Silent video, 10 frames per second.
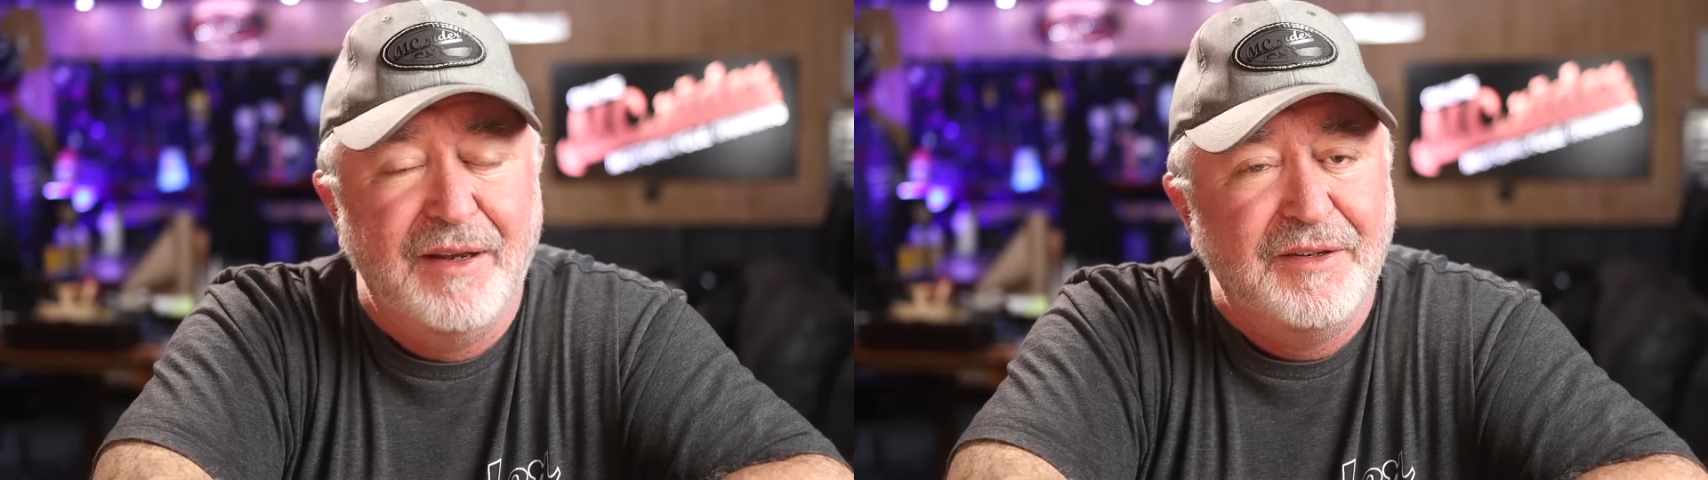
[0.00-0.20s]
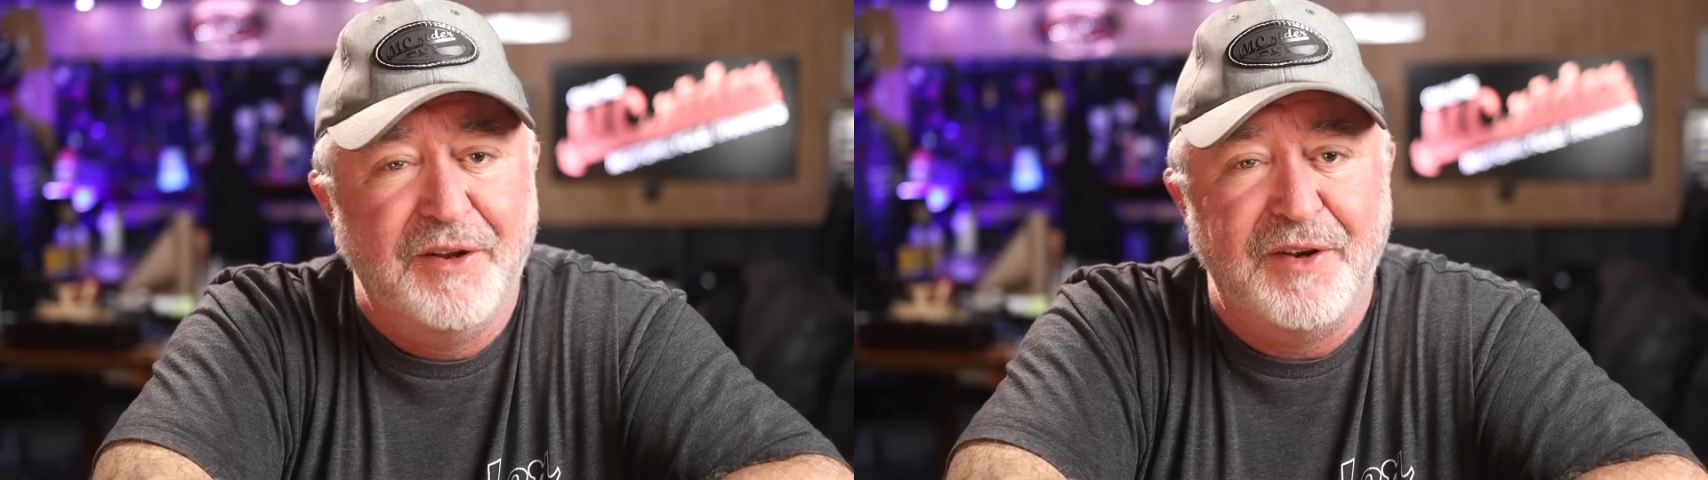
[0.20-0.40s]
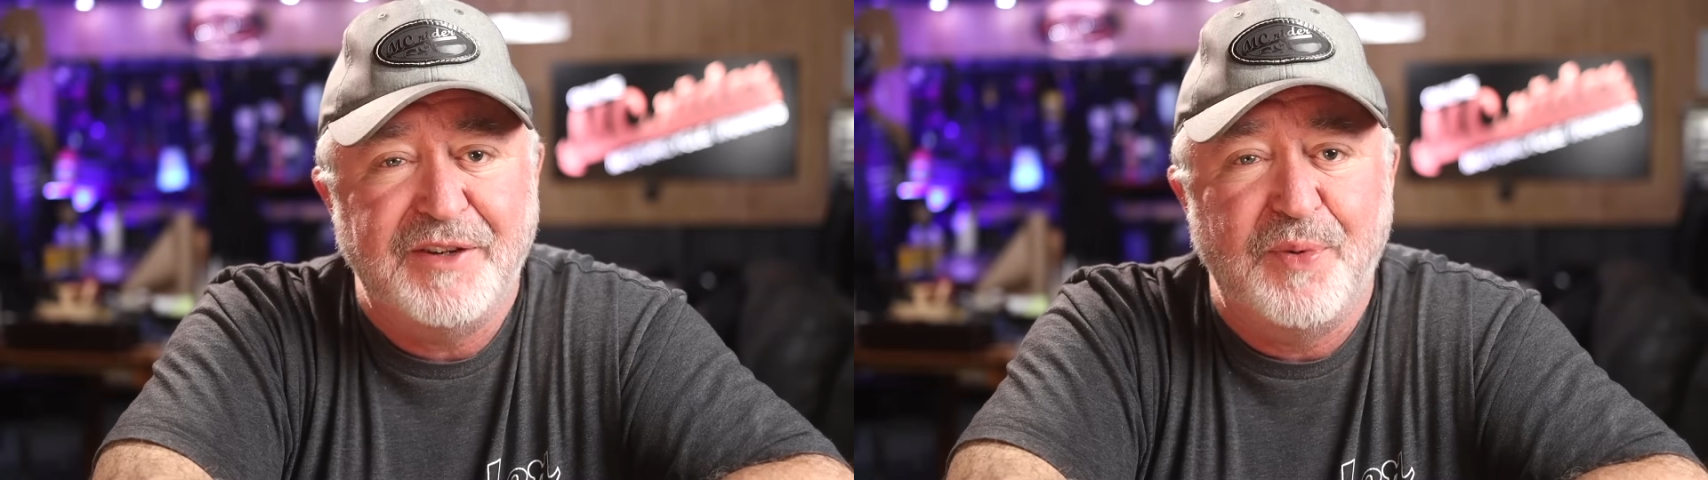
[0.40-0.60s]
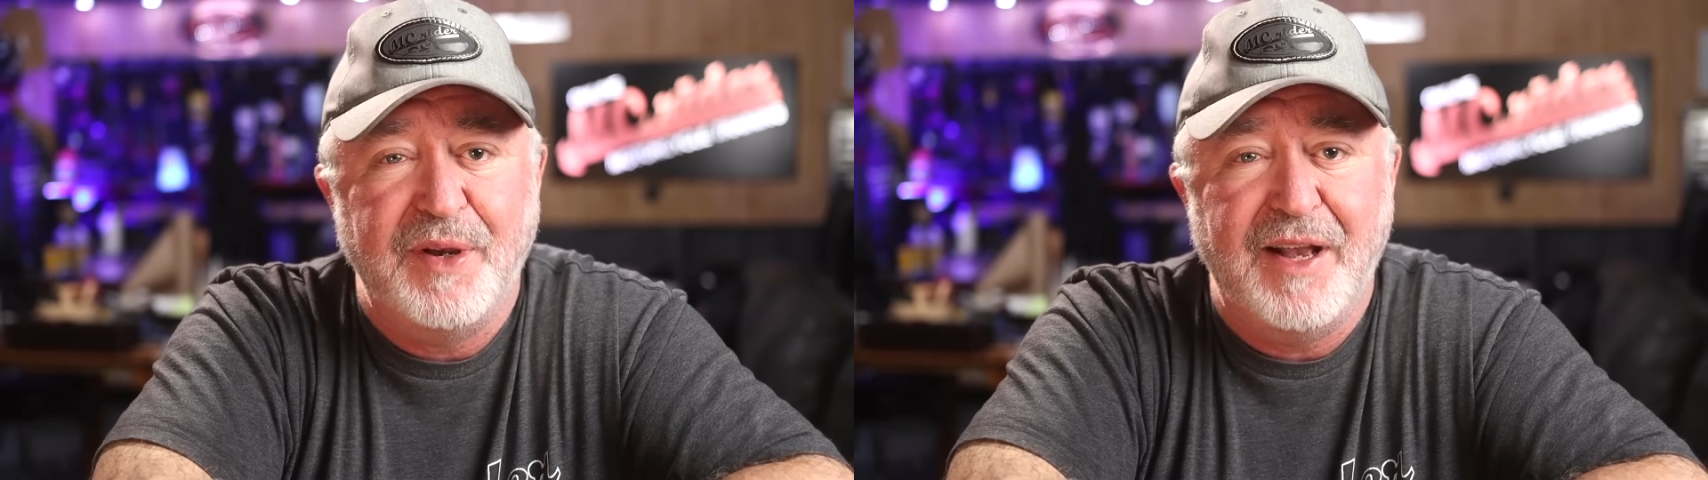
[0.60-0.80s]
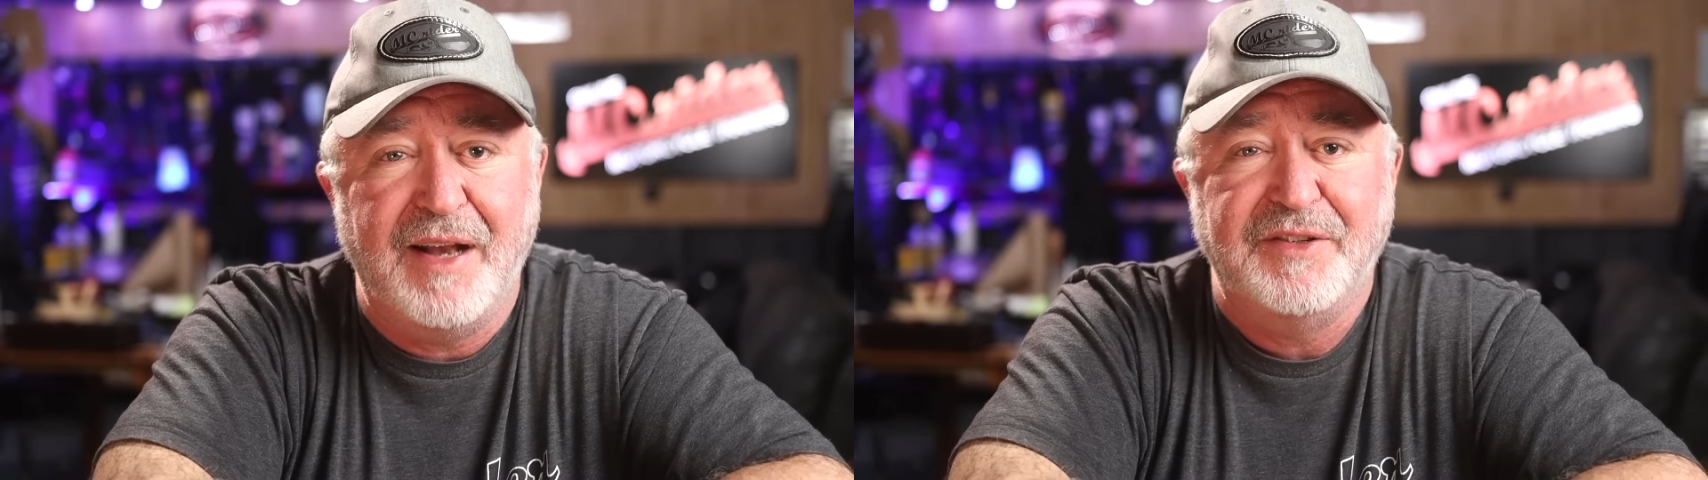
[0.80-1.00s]
Till next
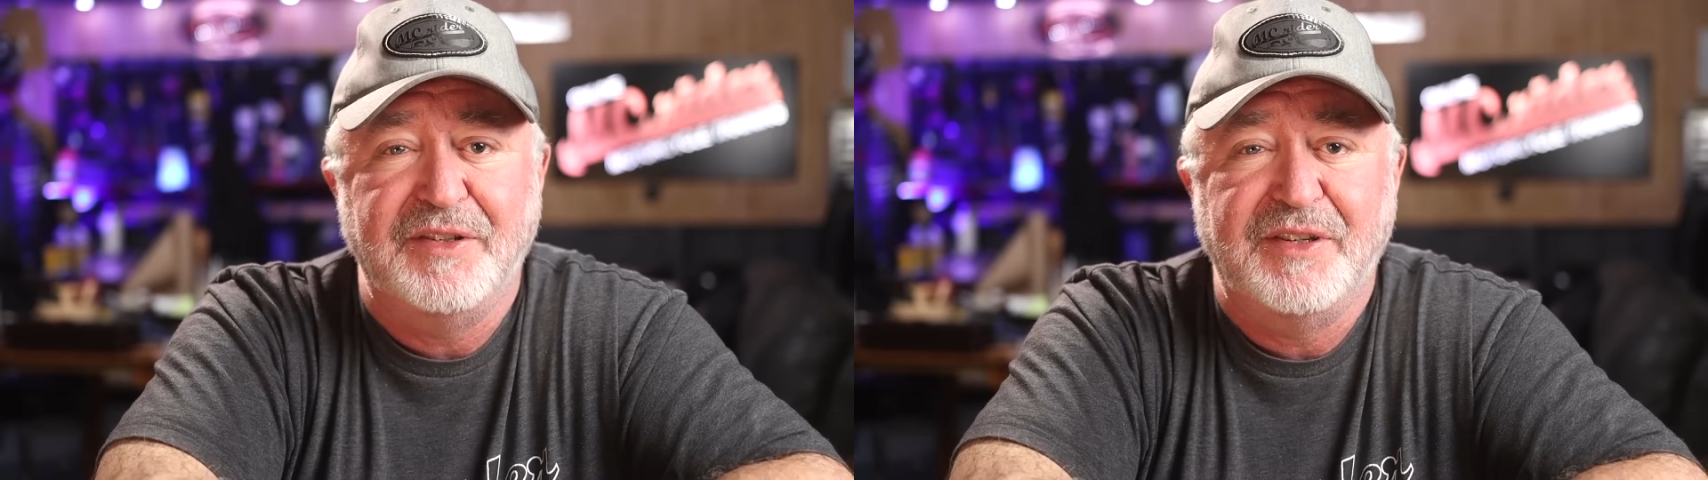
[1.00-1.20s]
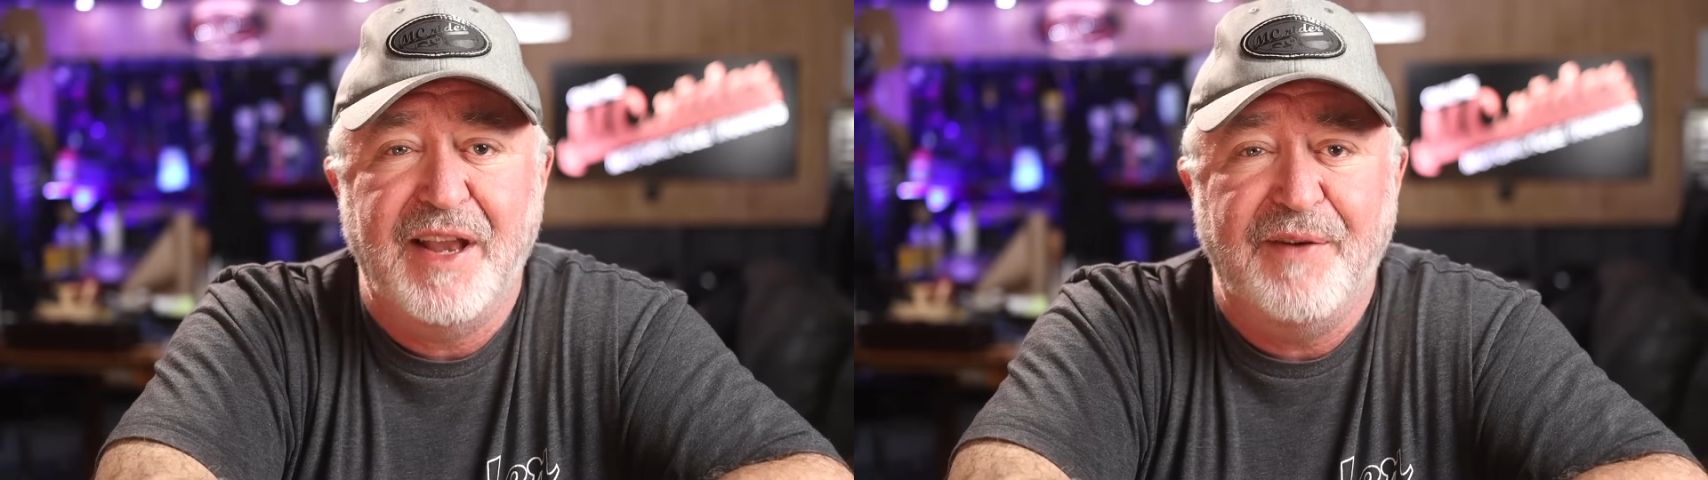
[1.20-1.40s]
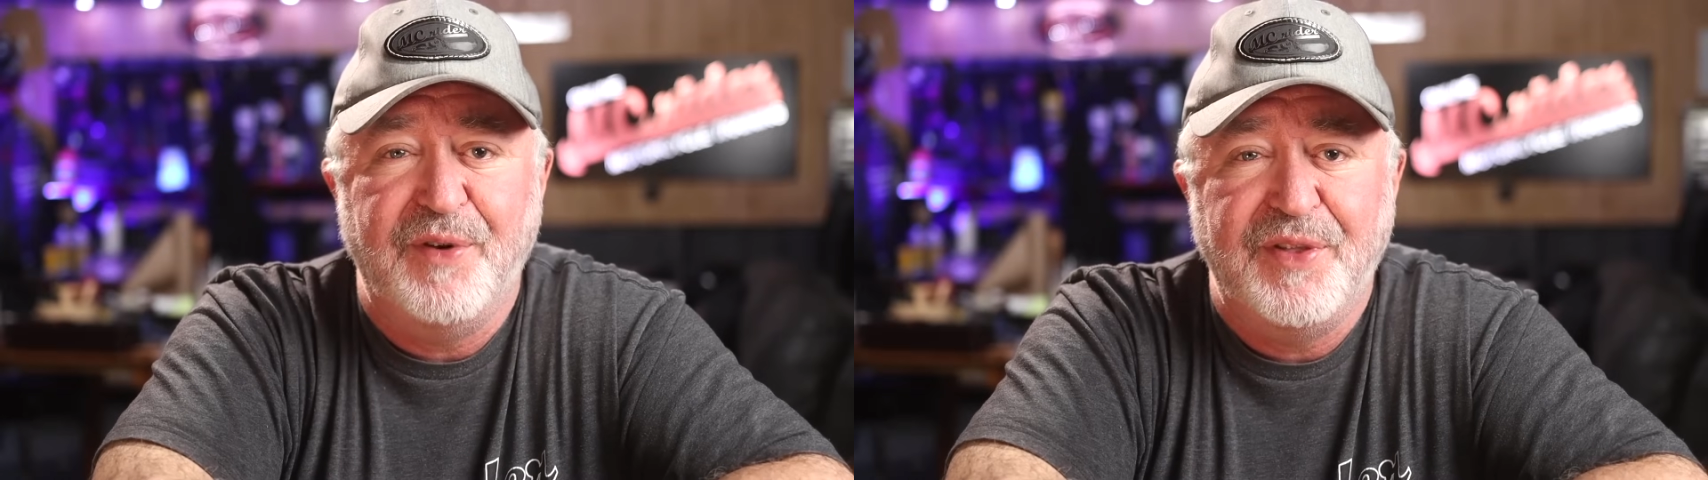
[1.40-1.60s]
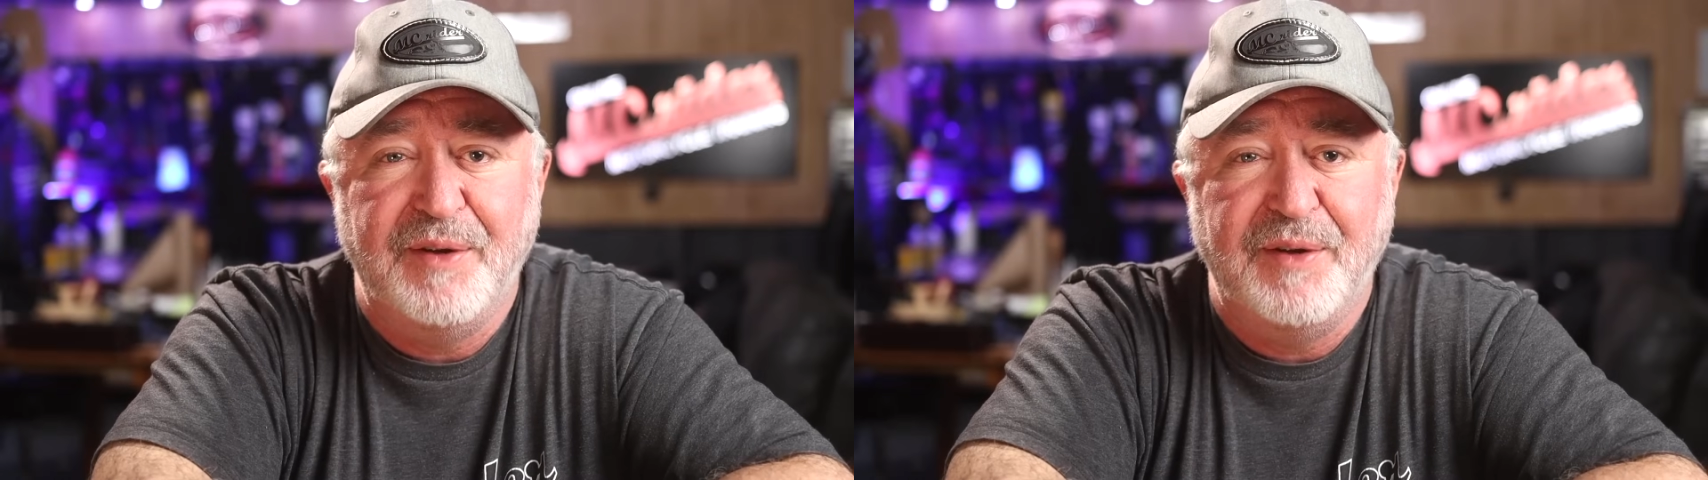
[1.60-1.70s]
week, guys, it's Kevin with